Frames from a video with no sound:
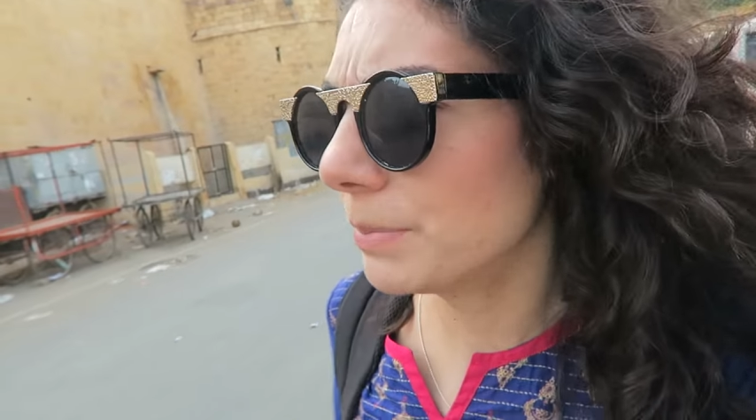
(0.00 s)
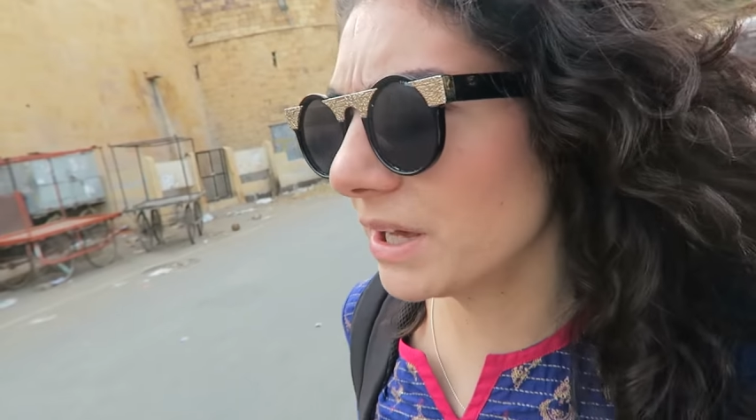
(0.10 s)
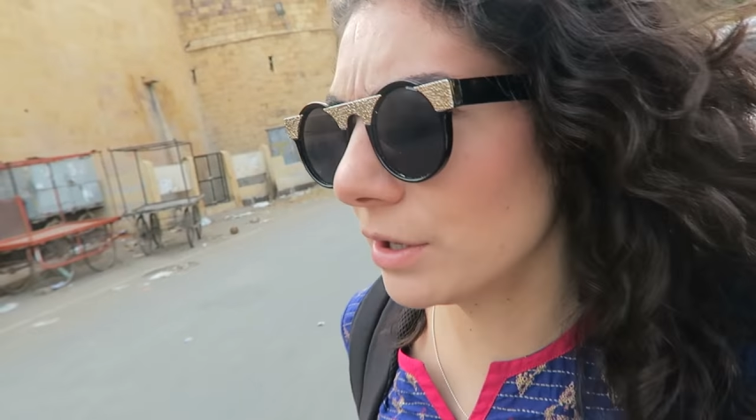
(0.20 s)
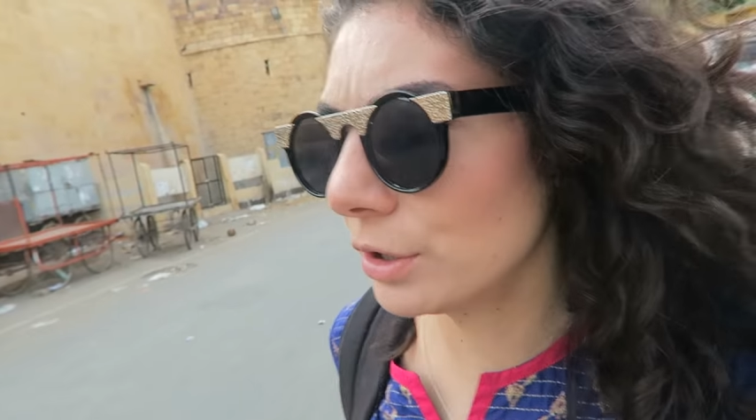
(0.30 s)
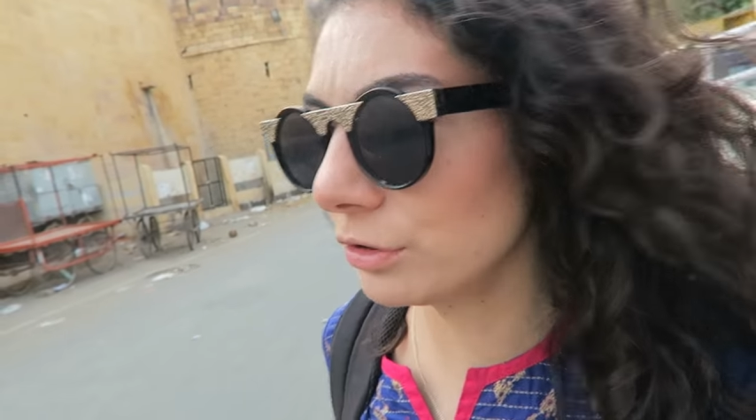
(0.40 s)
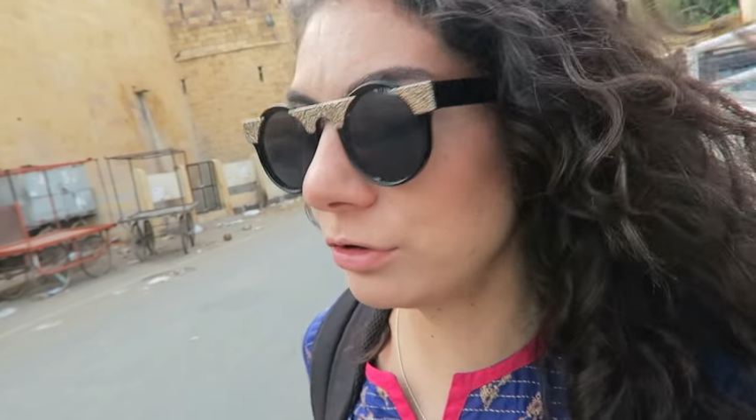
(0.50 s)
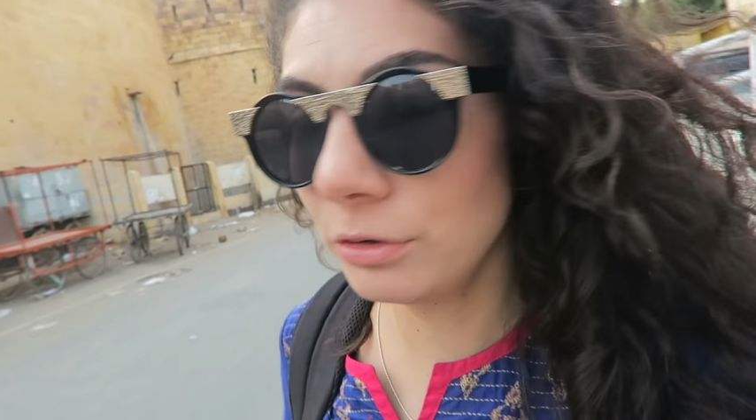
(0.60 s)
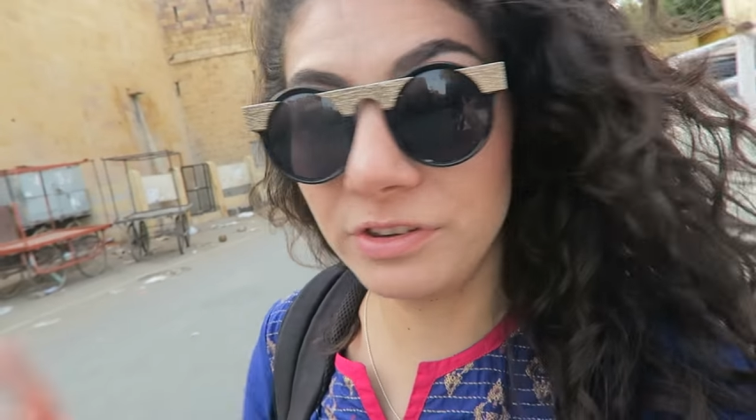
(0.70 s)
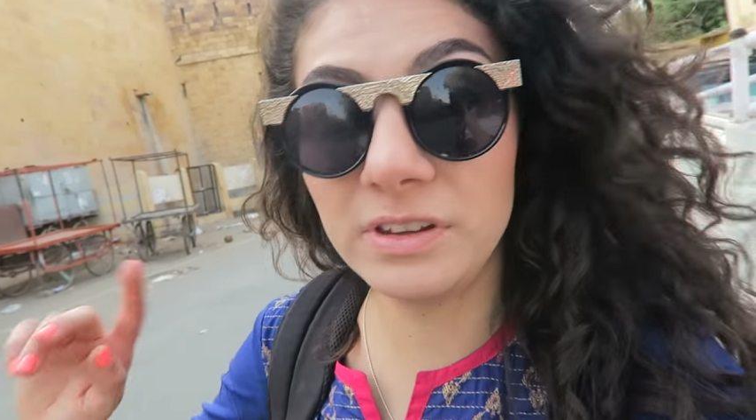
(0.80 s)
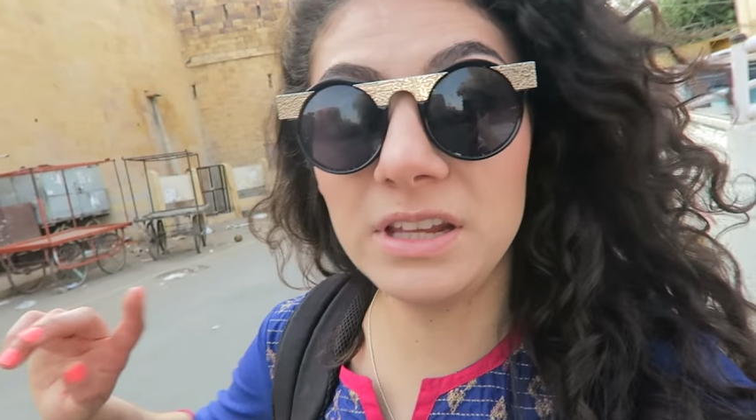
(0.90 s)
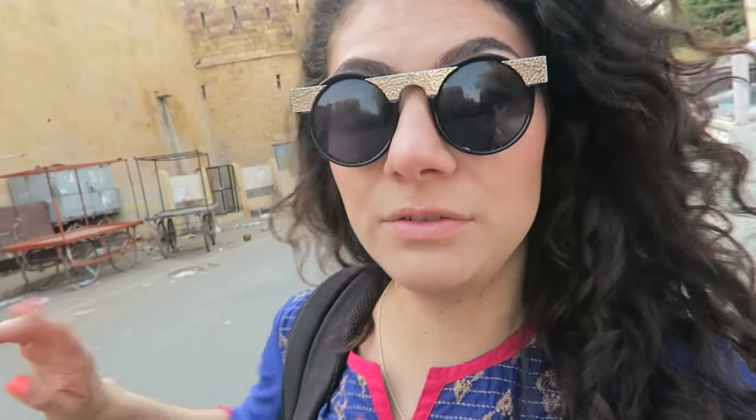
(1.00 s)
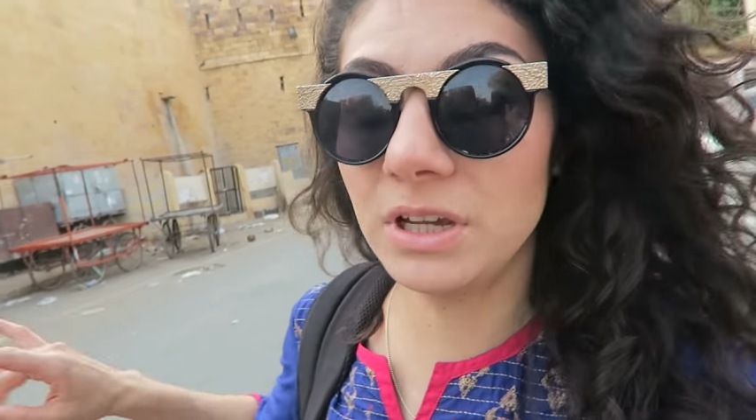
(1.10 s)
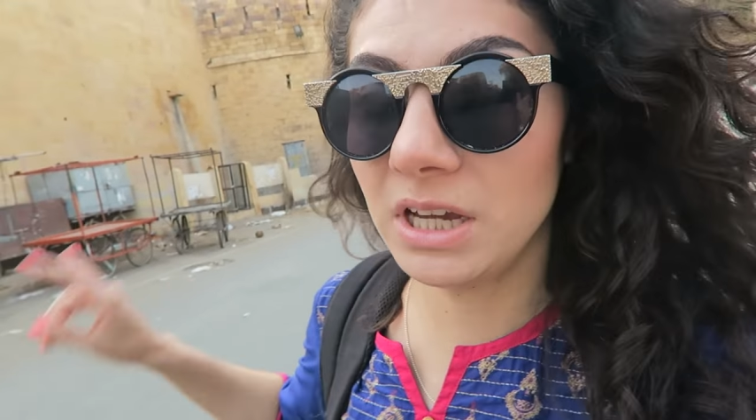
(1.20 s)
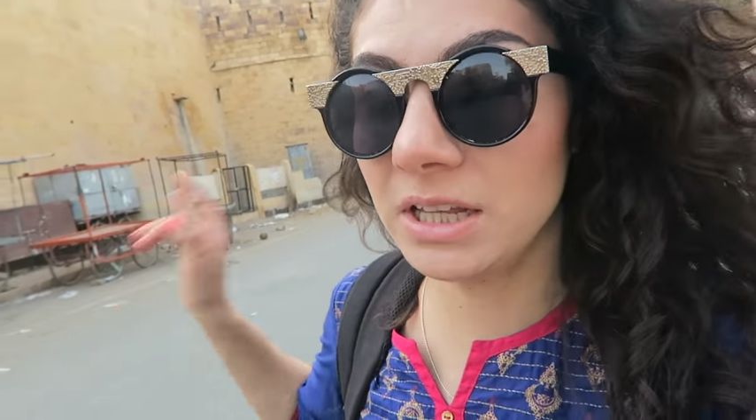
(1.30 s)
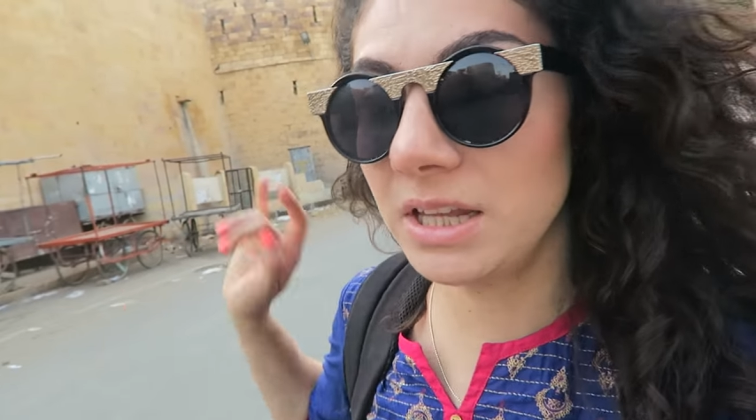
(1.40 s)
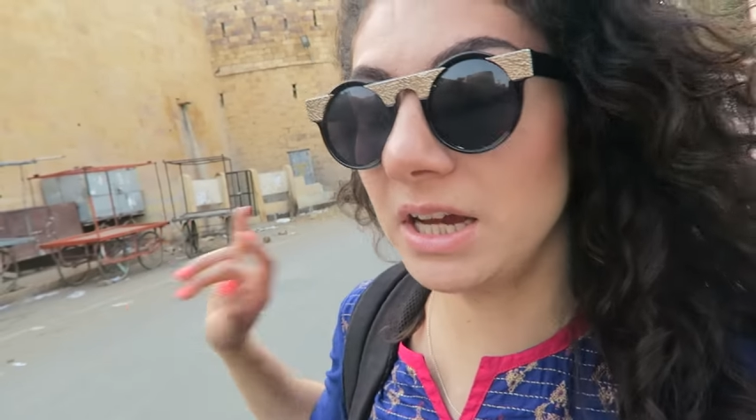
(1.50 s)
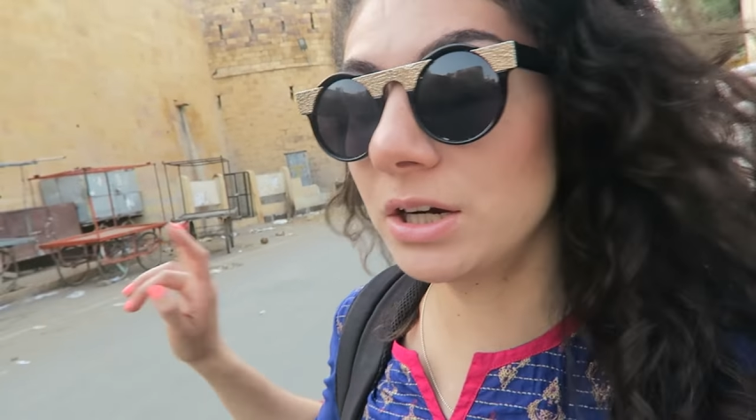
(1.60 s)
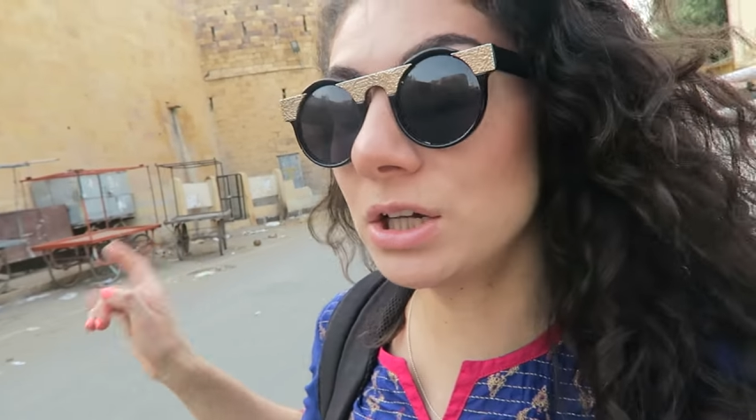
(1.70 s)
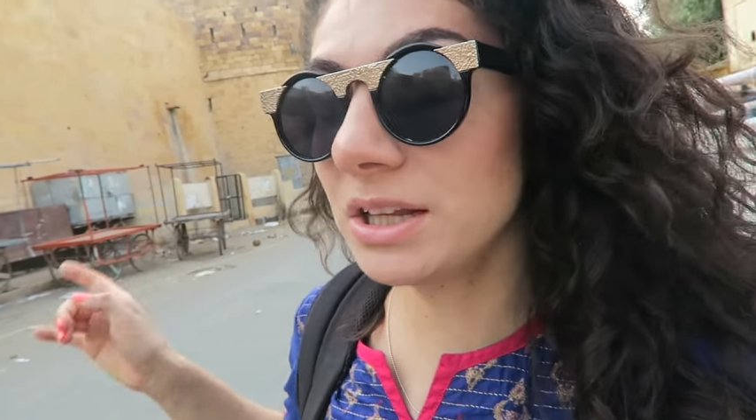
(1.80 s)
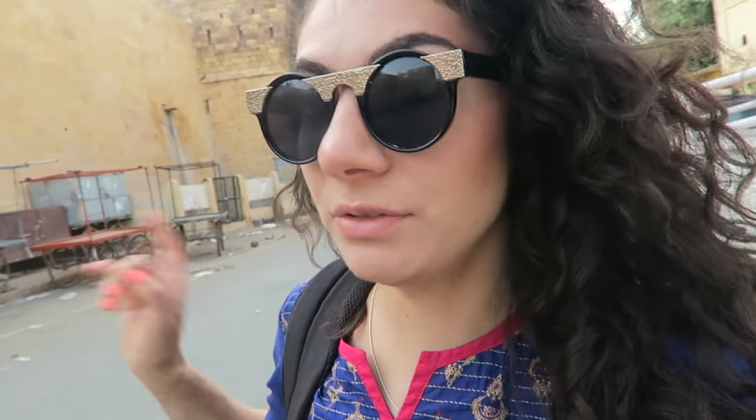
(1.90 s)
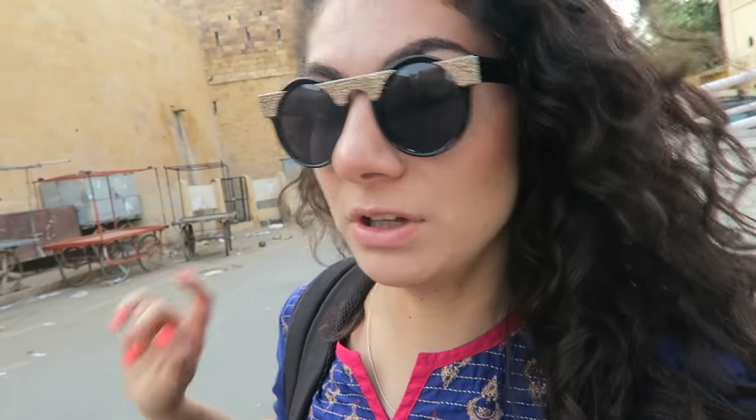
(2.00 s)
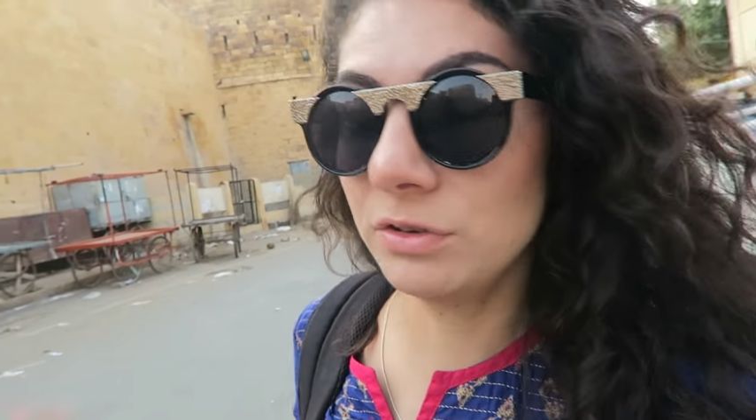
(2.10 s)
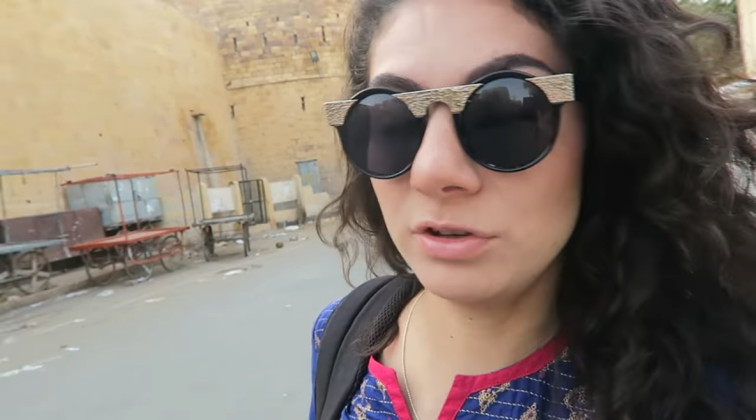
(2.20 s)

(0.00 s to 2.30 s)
because Luis is leaving and they are leaving